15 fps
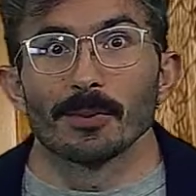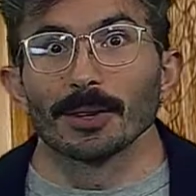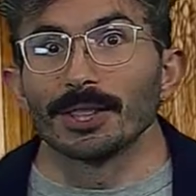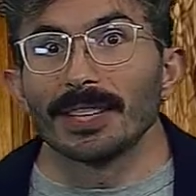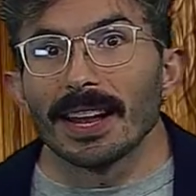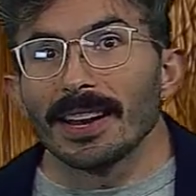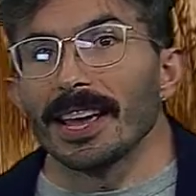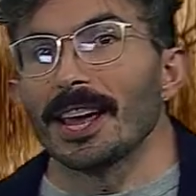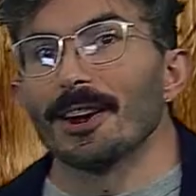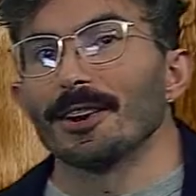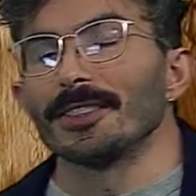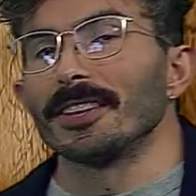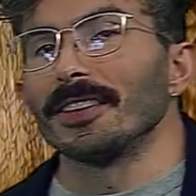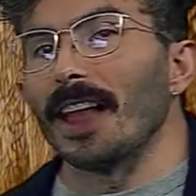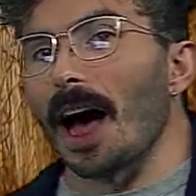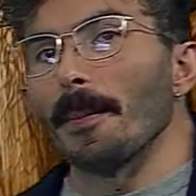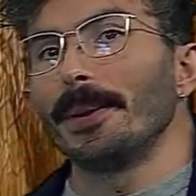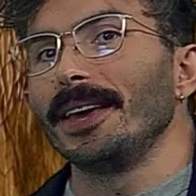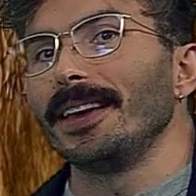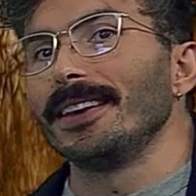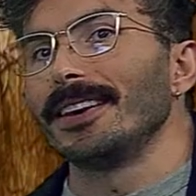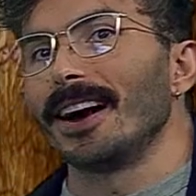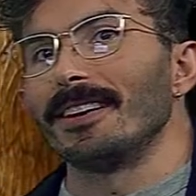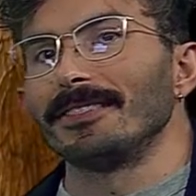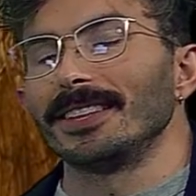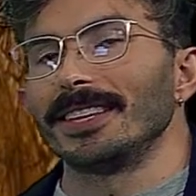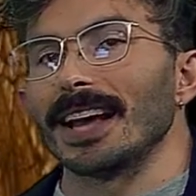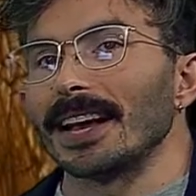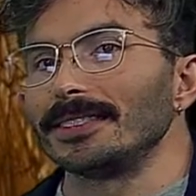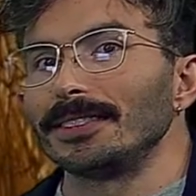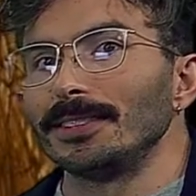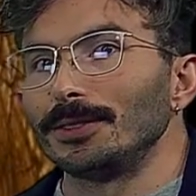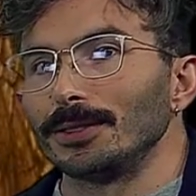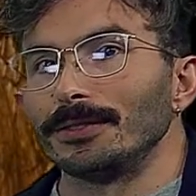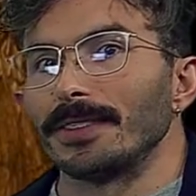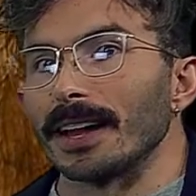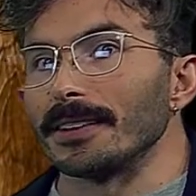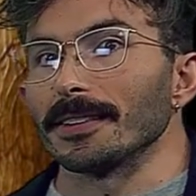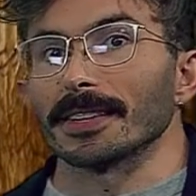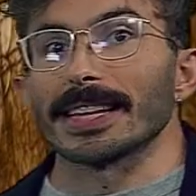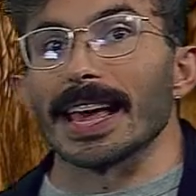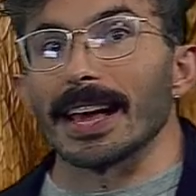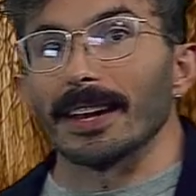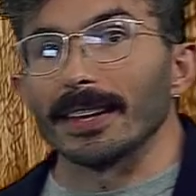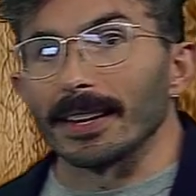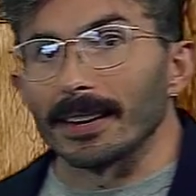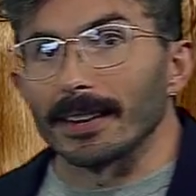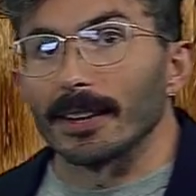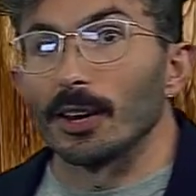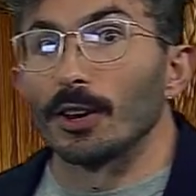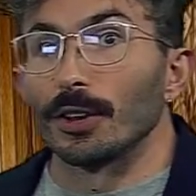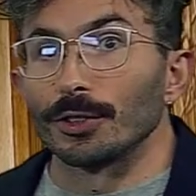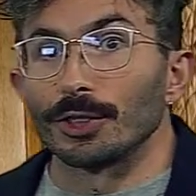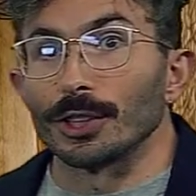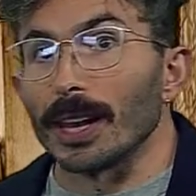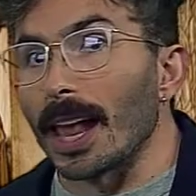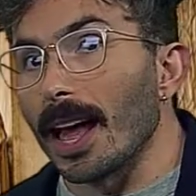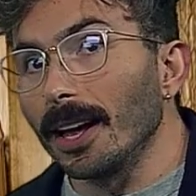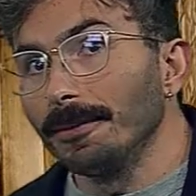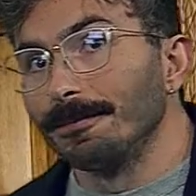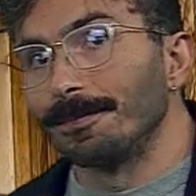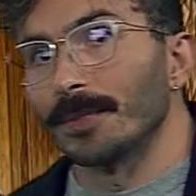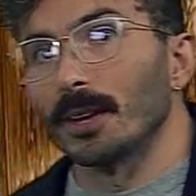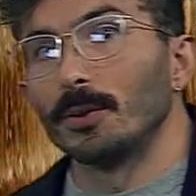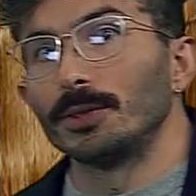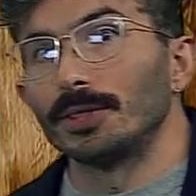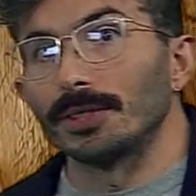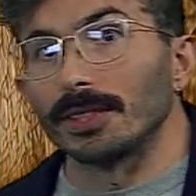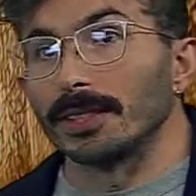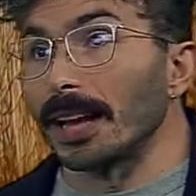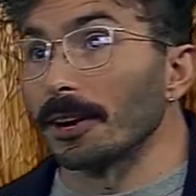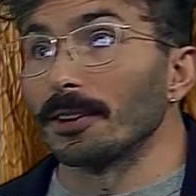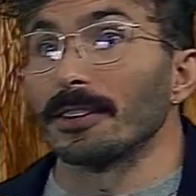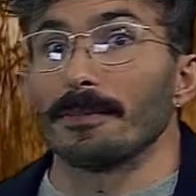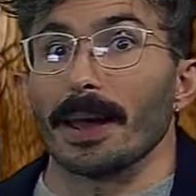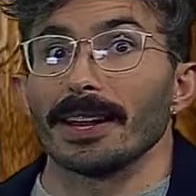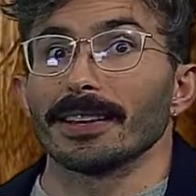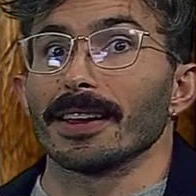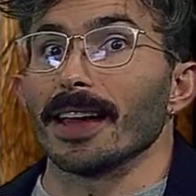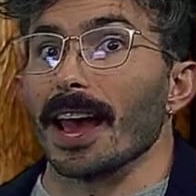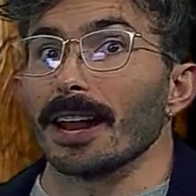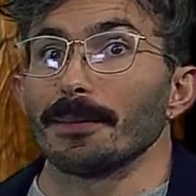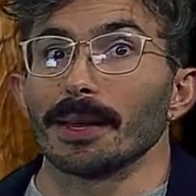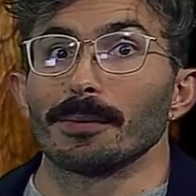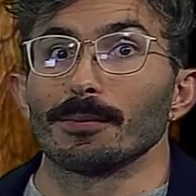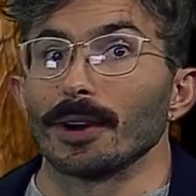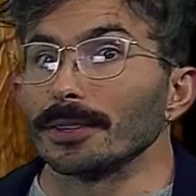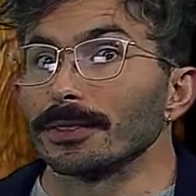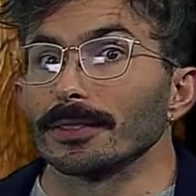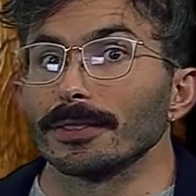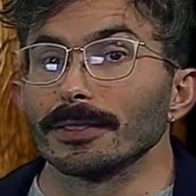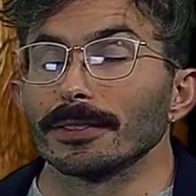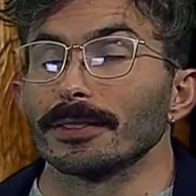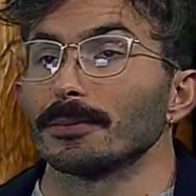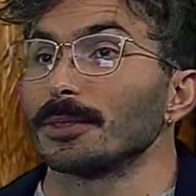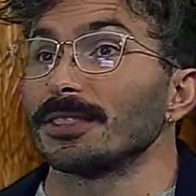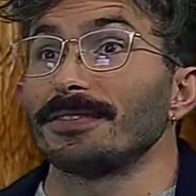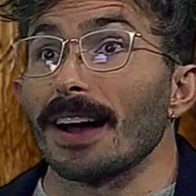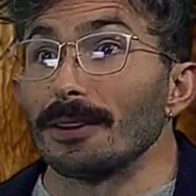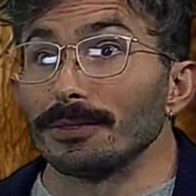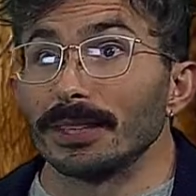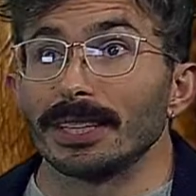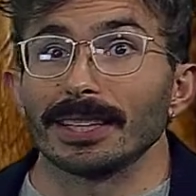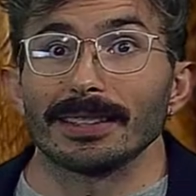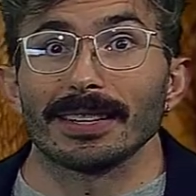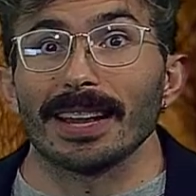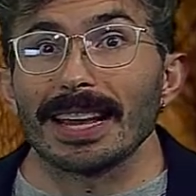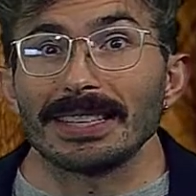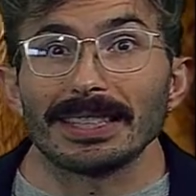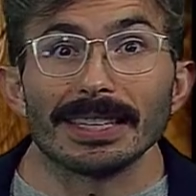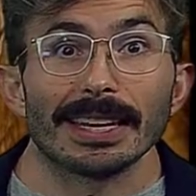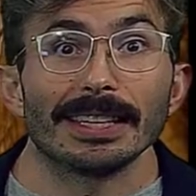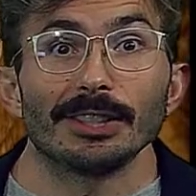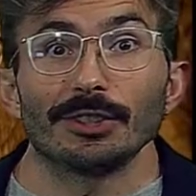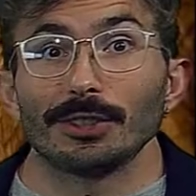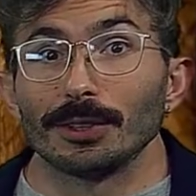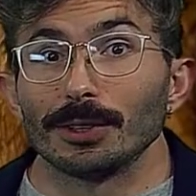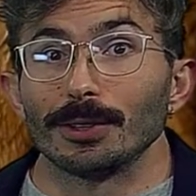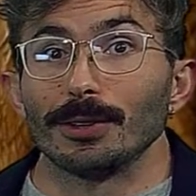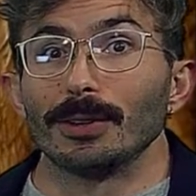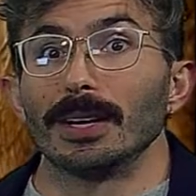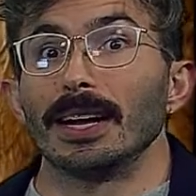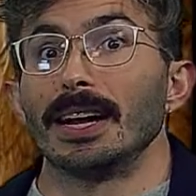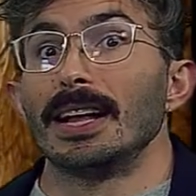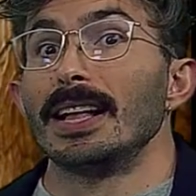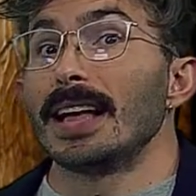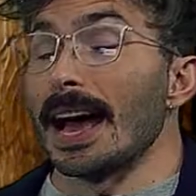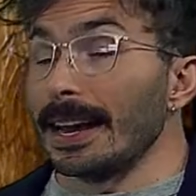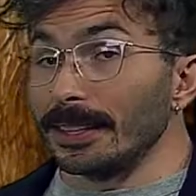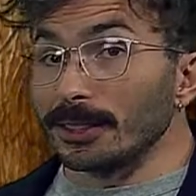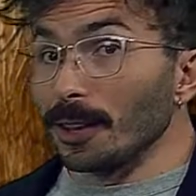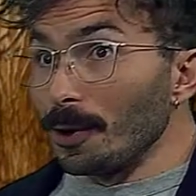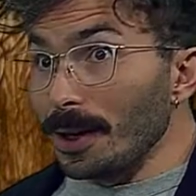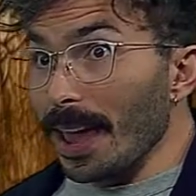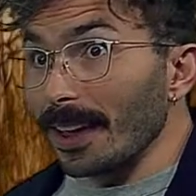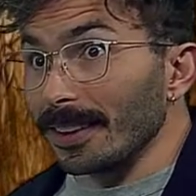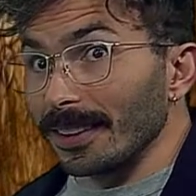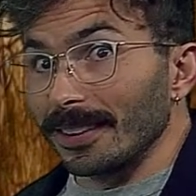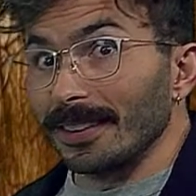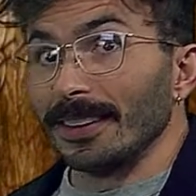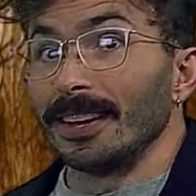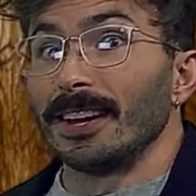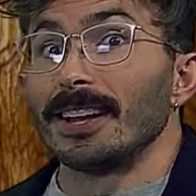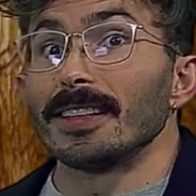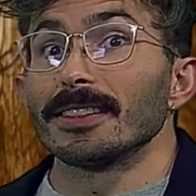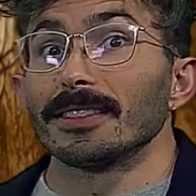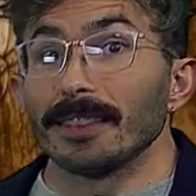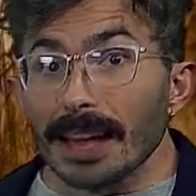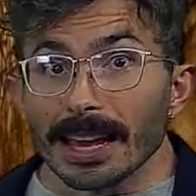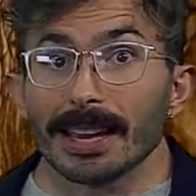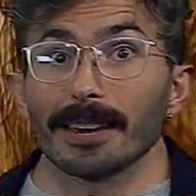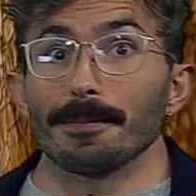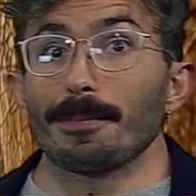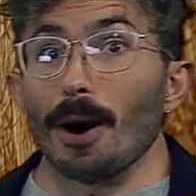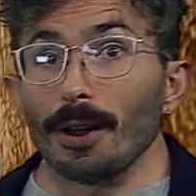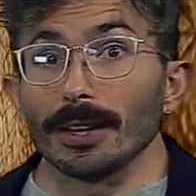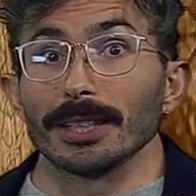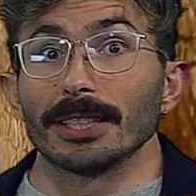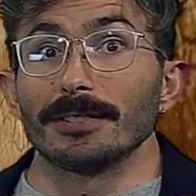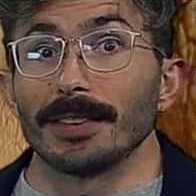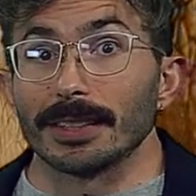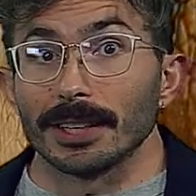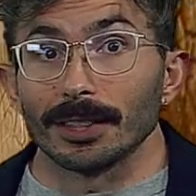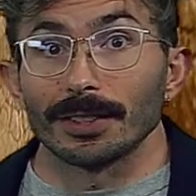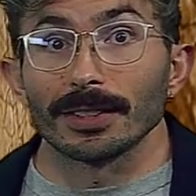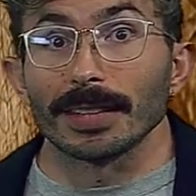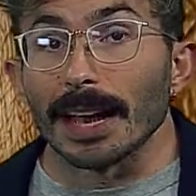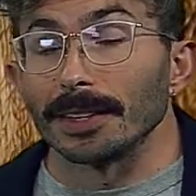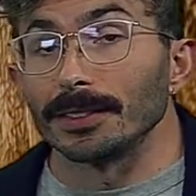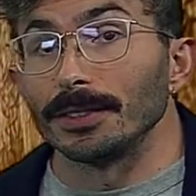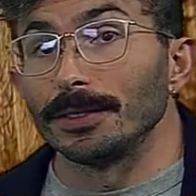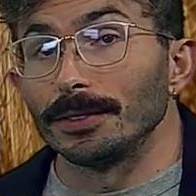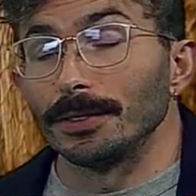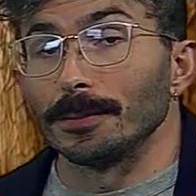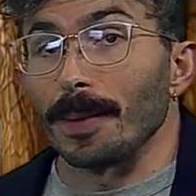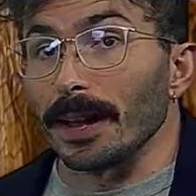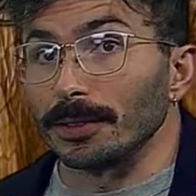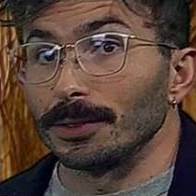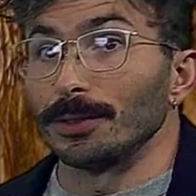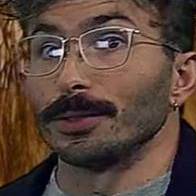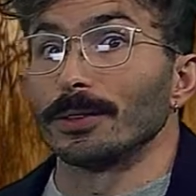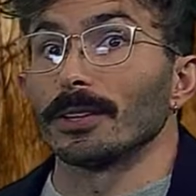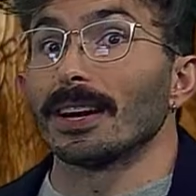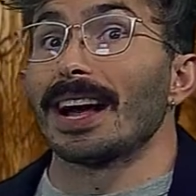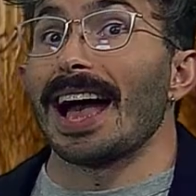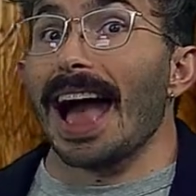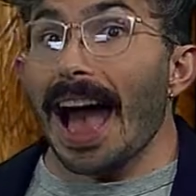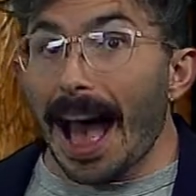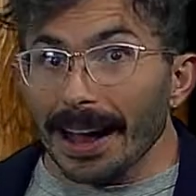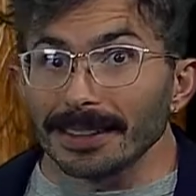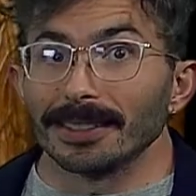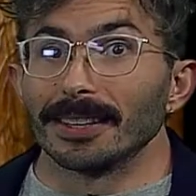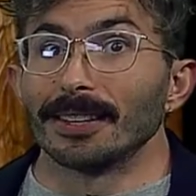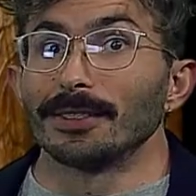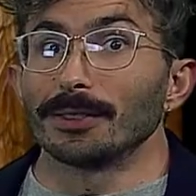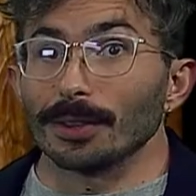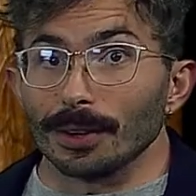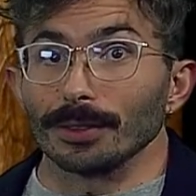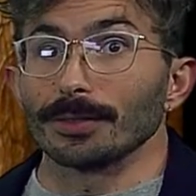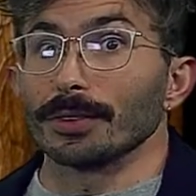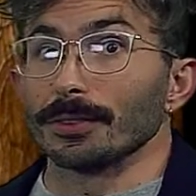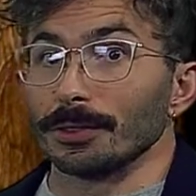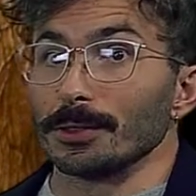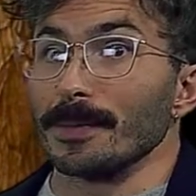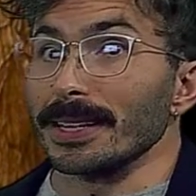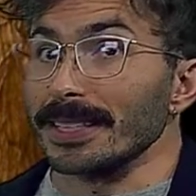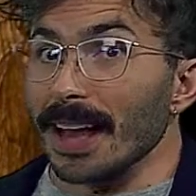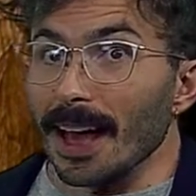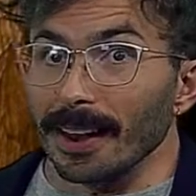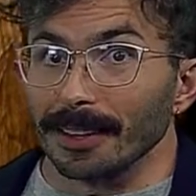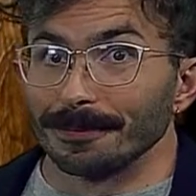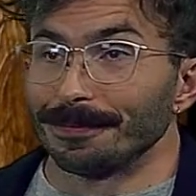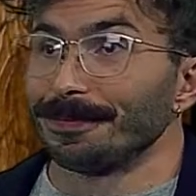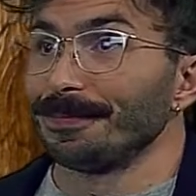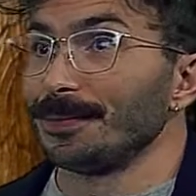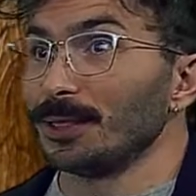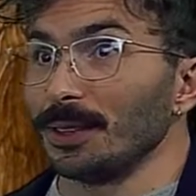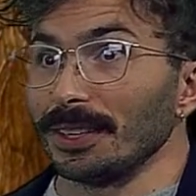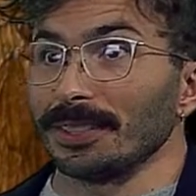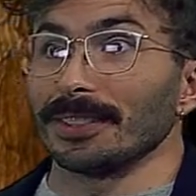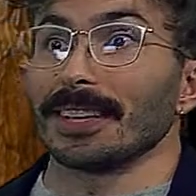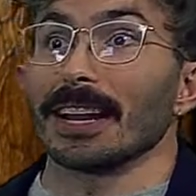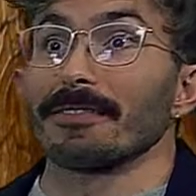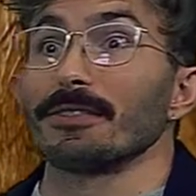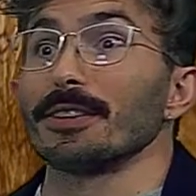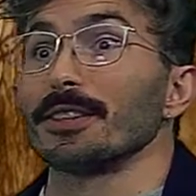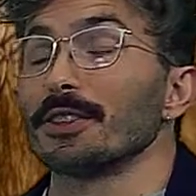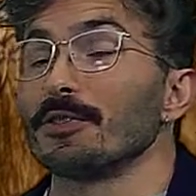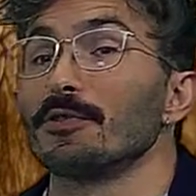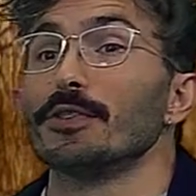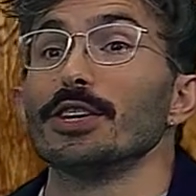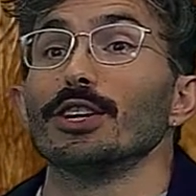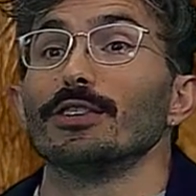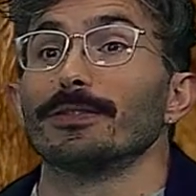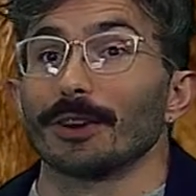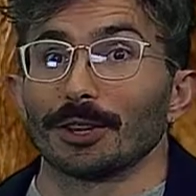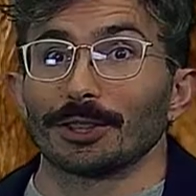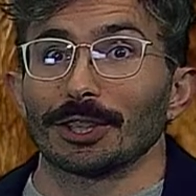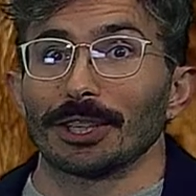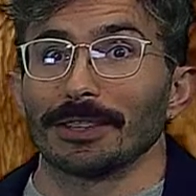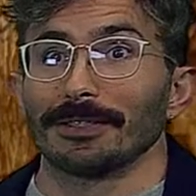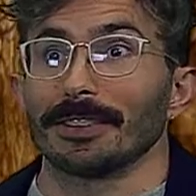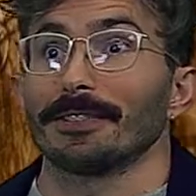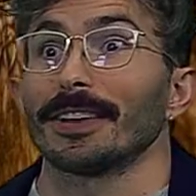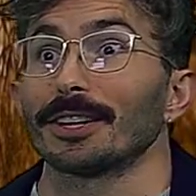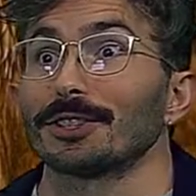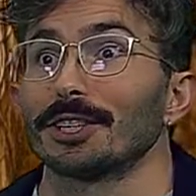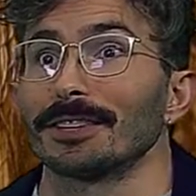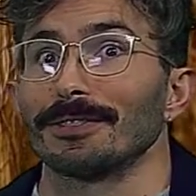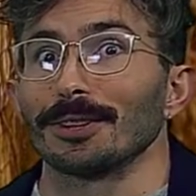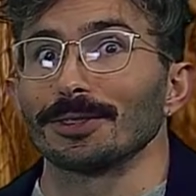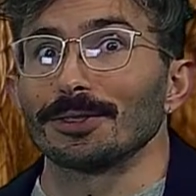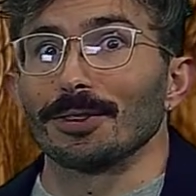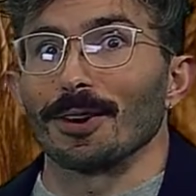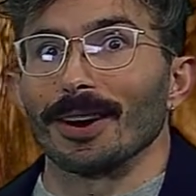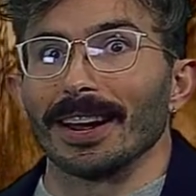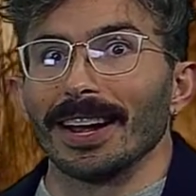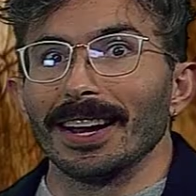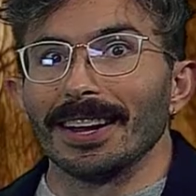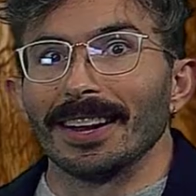standing here in the lobby of the Institut van der Kelen Logelin, which is the Decorative Painting Academy in Brussels. It's founded in 1882, and it's located, like Paula's fictitious Institut de Peinture, at 30 Rue du Métal. So this is kind of the real version of the fiction of our story.